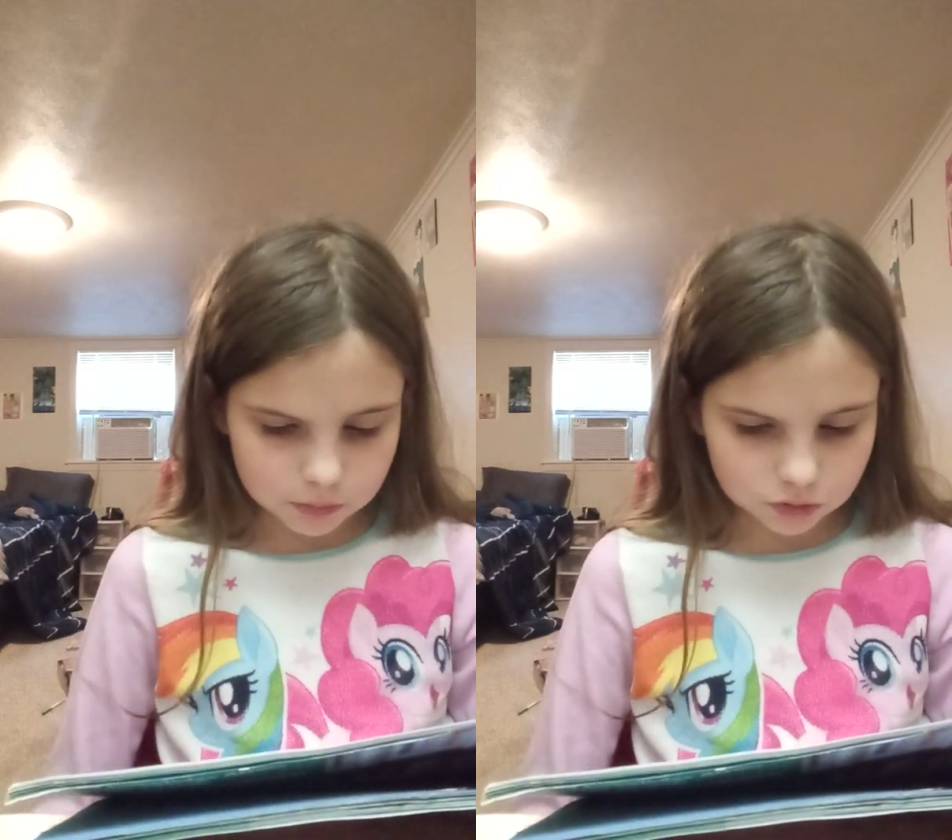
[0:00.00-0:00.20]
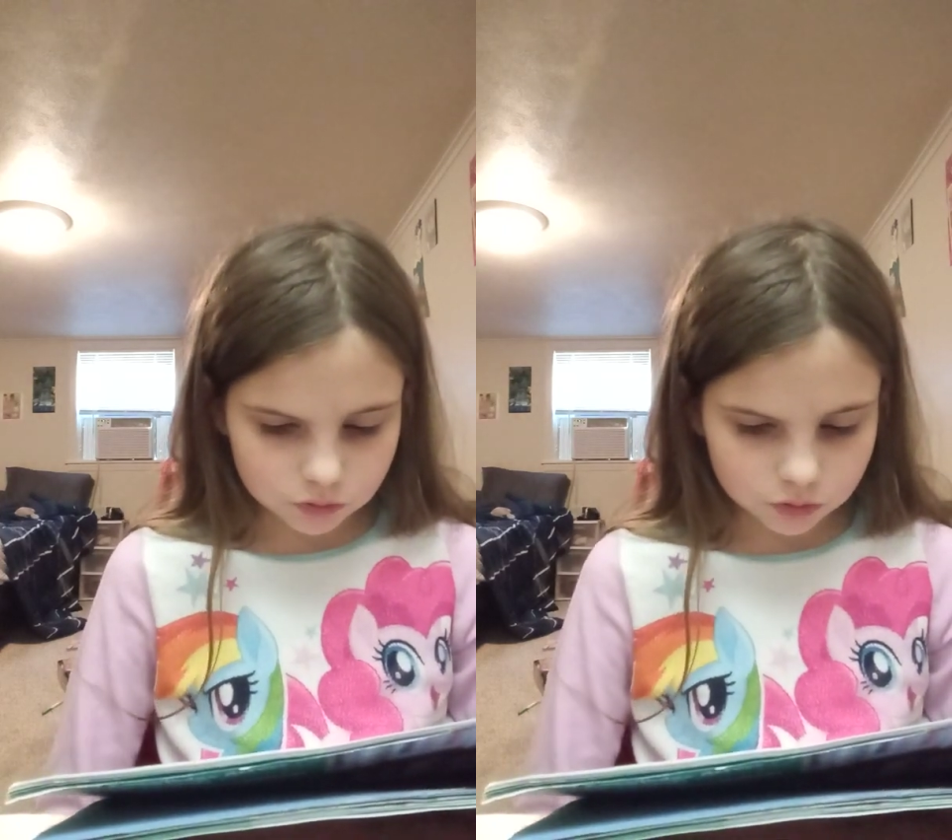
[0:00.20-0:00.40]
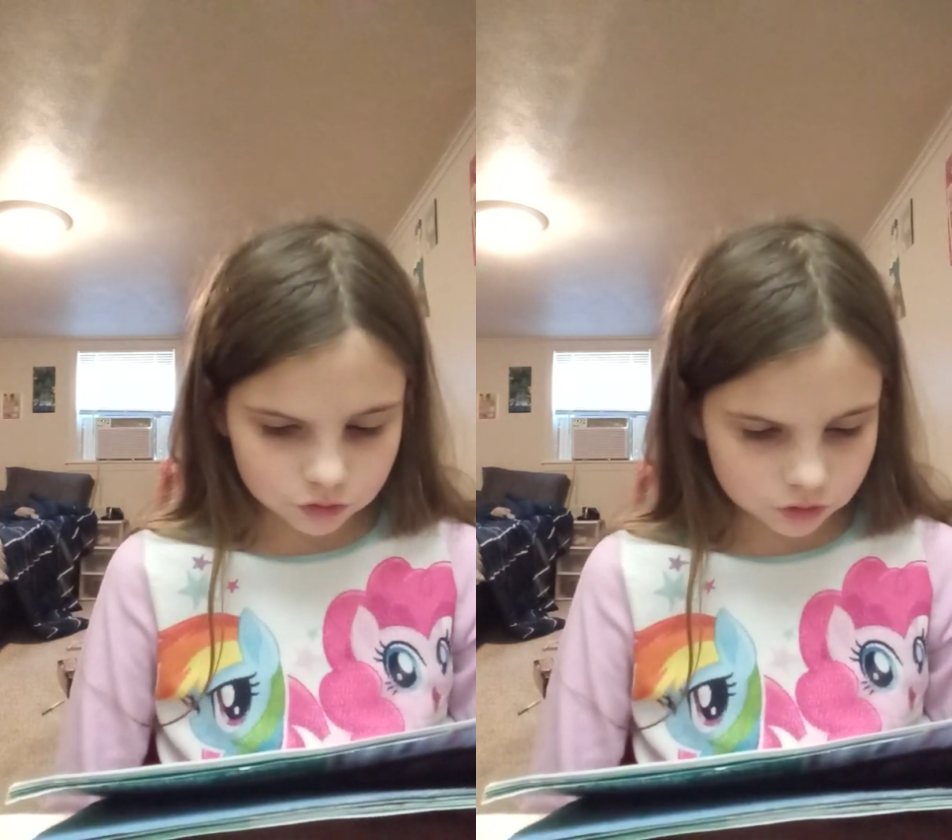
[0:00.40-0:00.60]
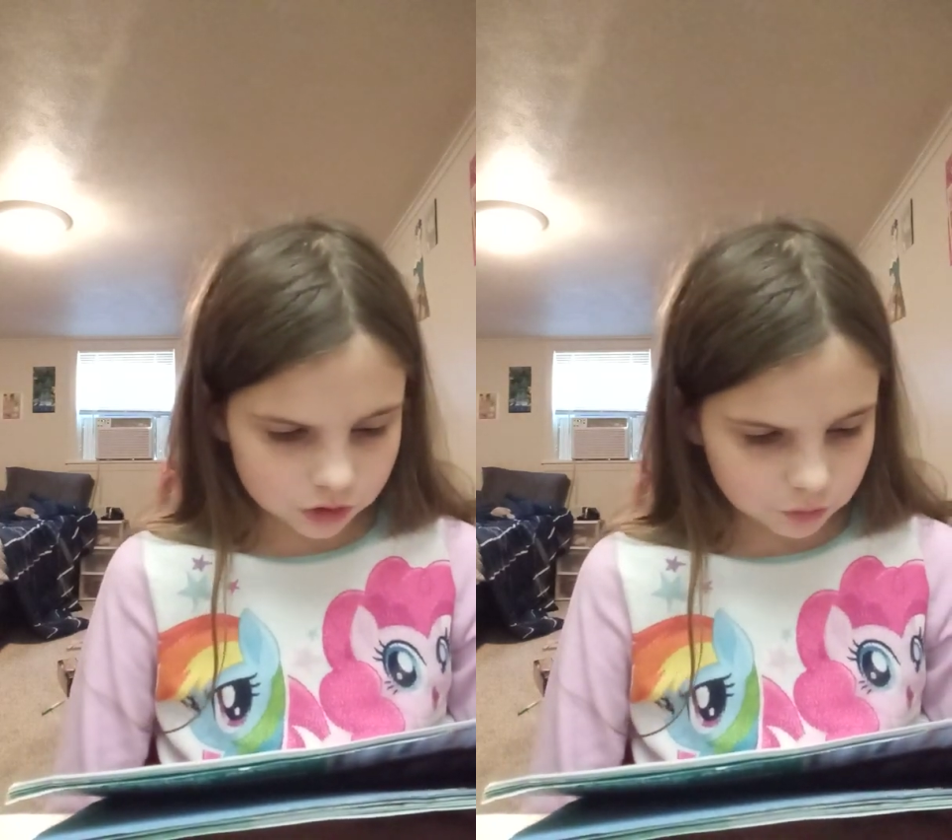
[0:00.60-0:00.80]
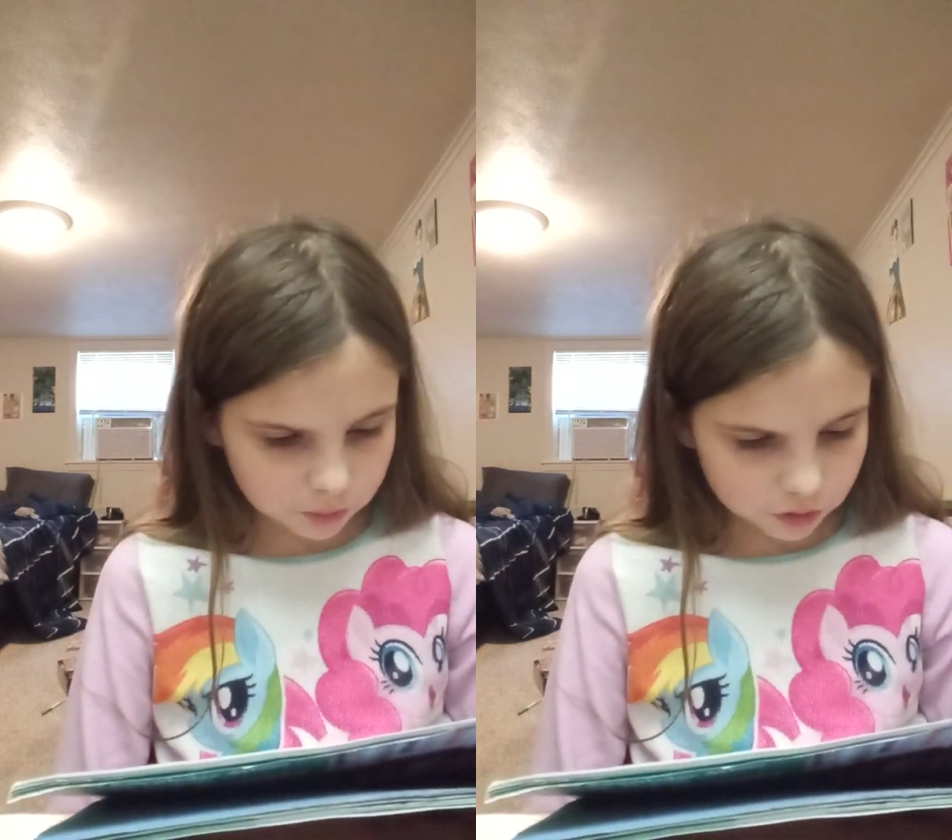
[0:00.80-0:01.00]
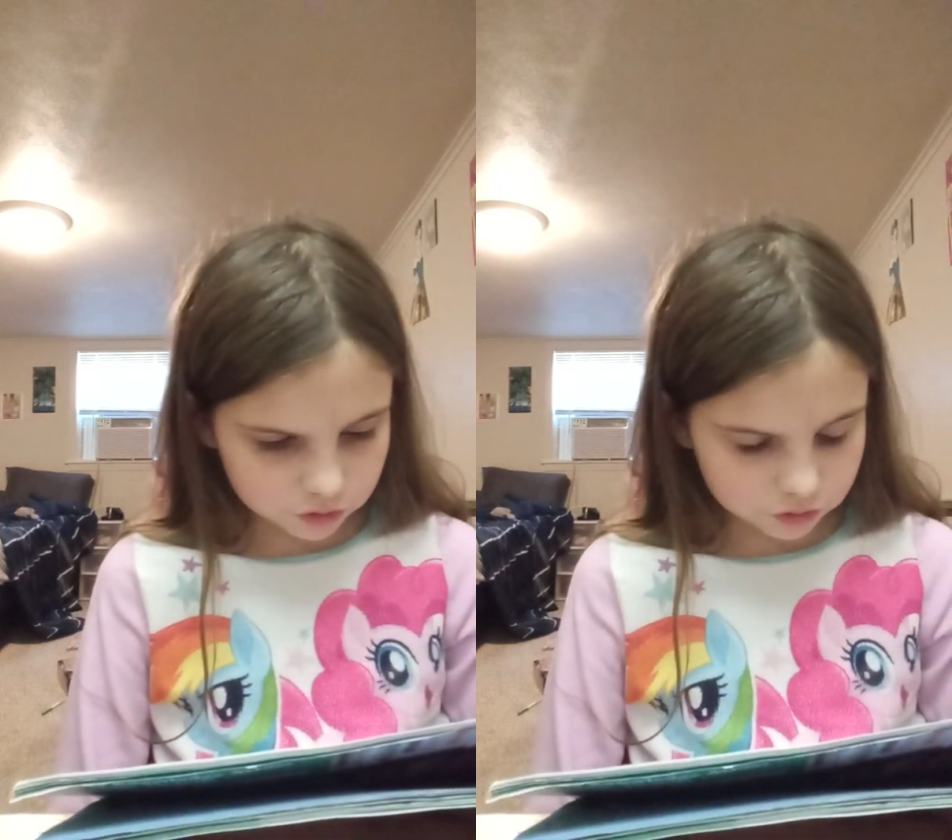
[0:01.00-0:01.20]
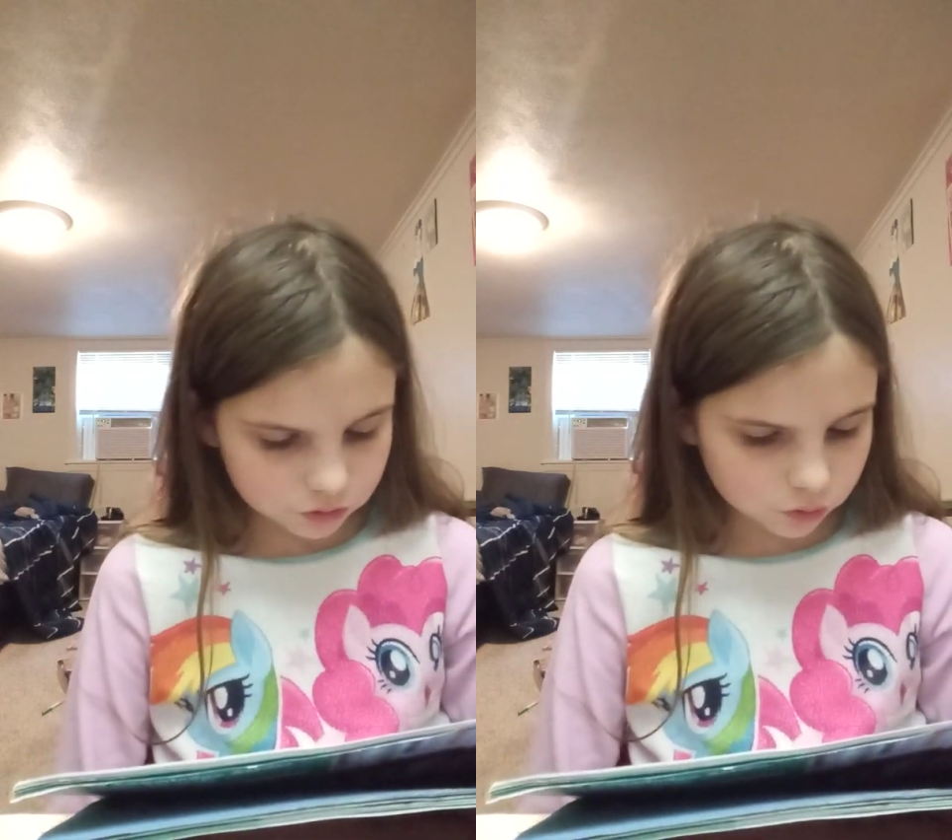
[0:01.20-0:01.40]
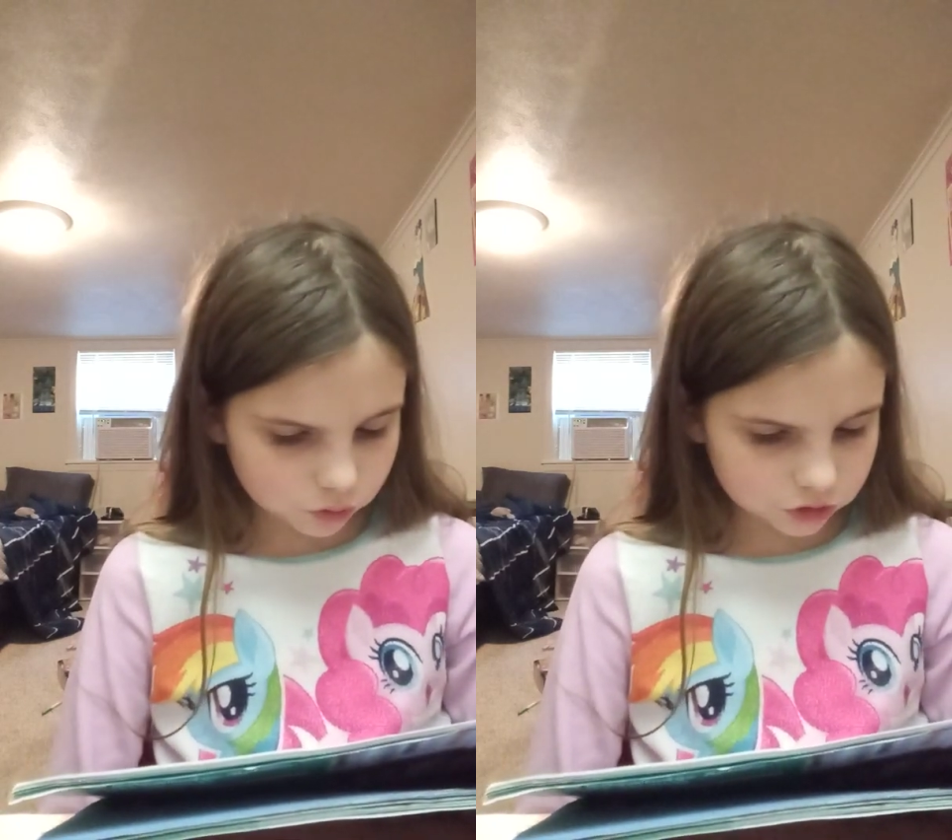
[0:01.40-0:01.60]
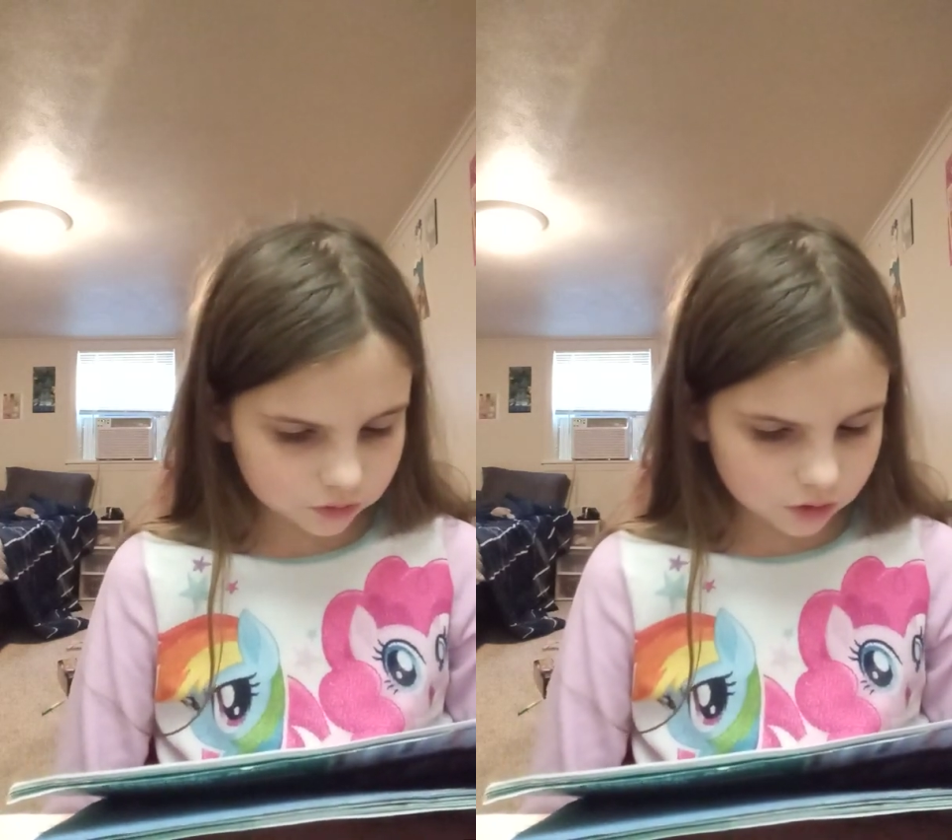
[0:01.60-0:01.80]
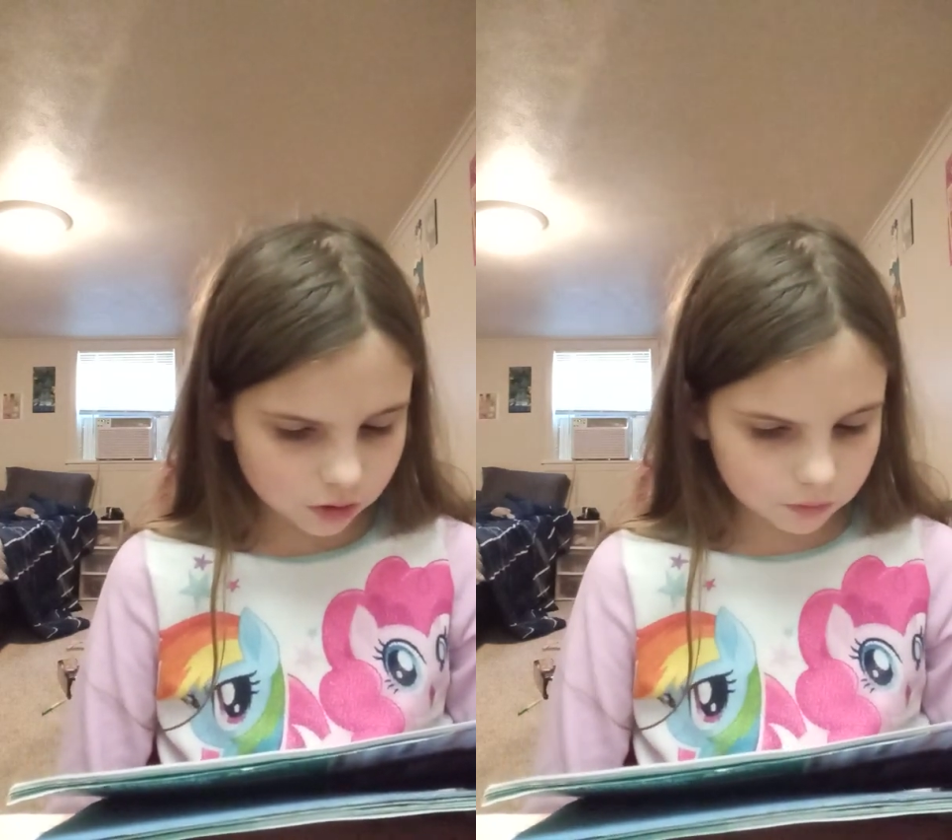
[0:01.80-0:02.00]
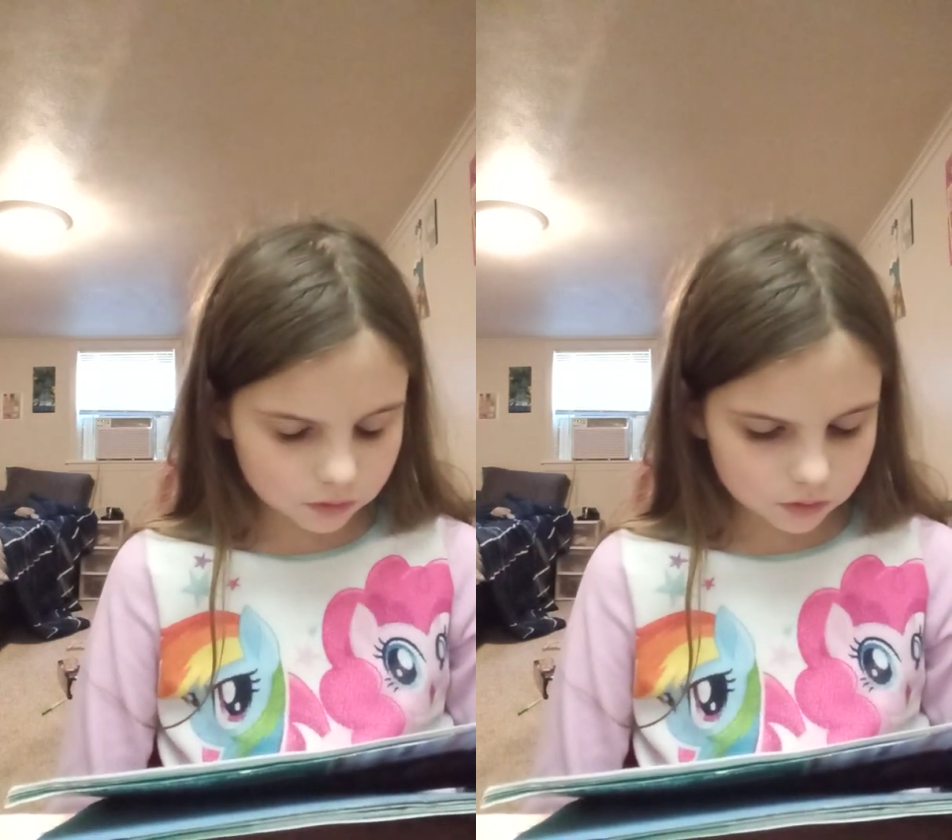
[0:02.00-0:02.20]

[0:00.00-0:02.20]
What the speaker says: Miguel to Esperanza to a horse and cart.